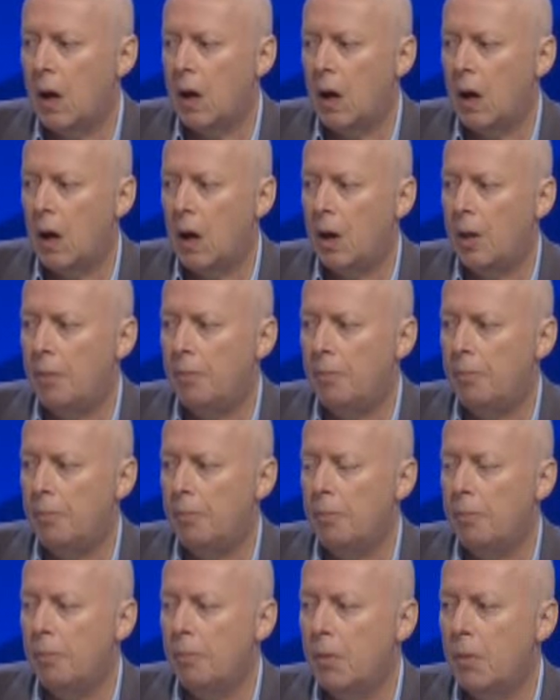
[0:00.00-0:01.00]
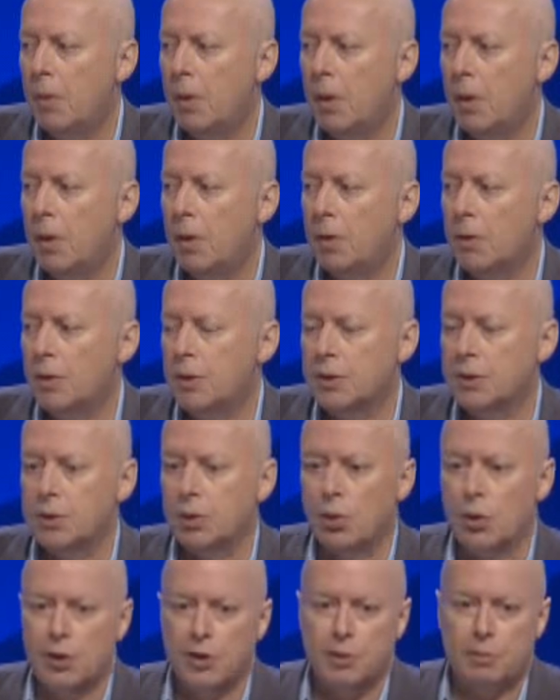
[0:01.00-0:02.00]
The
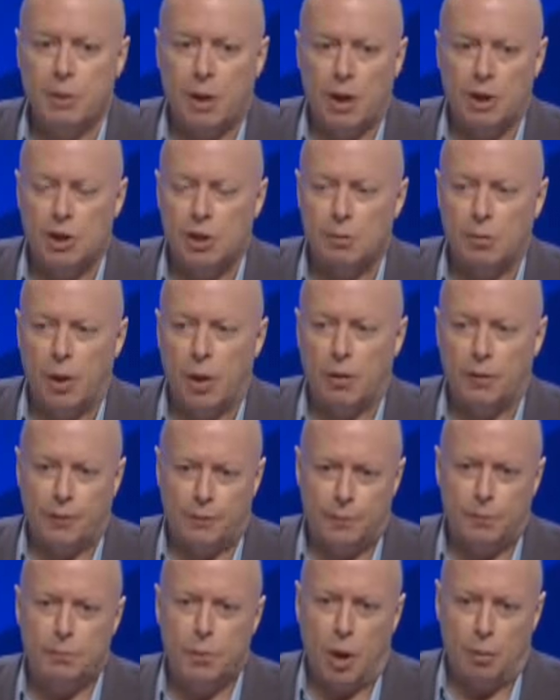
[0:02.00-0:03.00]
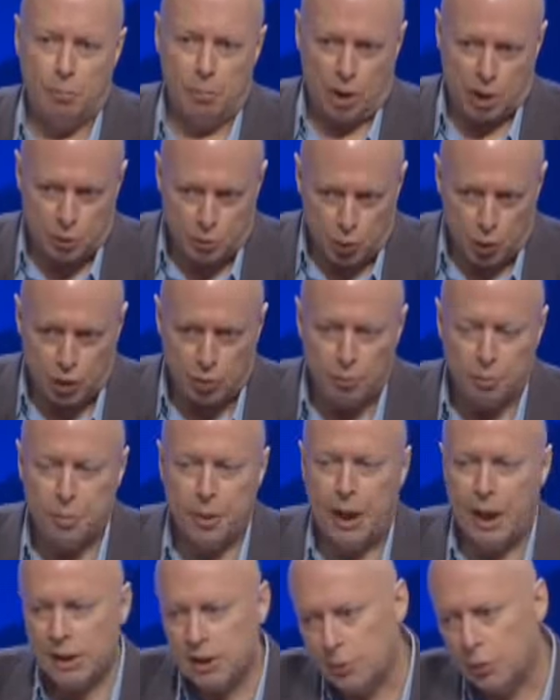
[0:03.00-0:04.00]
stories about him are much more
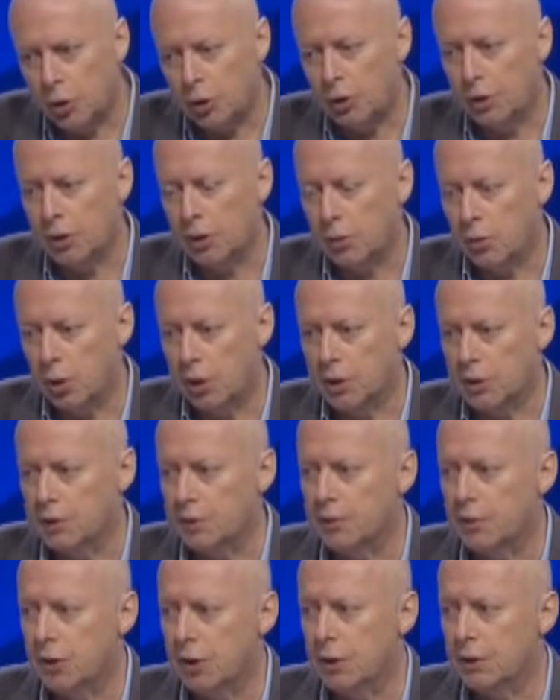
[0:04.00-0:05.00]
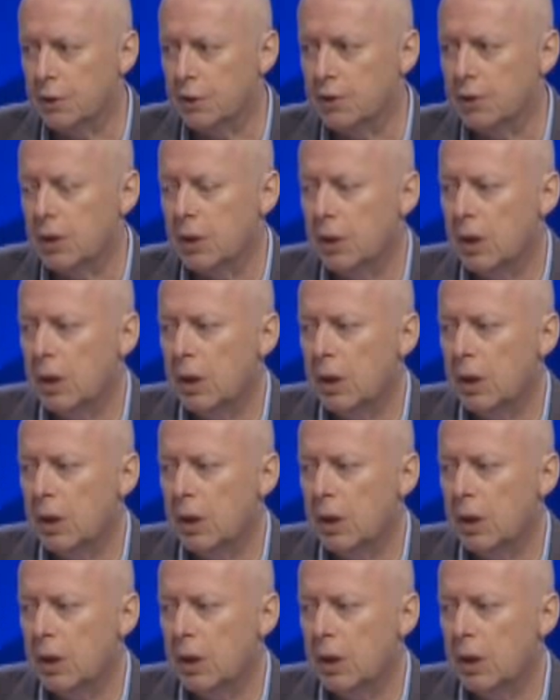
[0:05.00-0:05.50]
compatible than the ones of Jesus.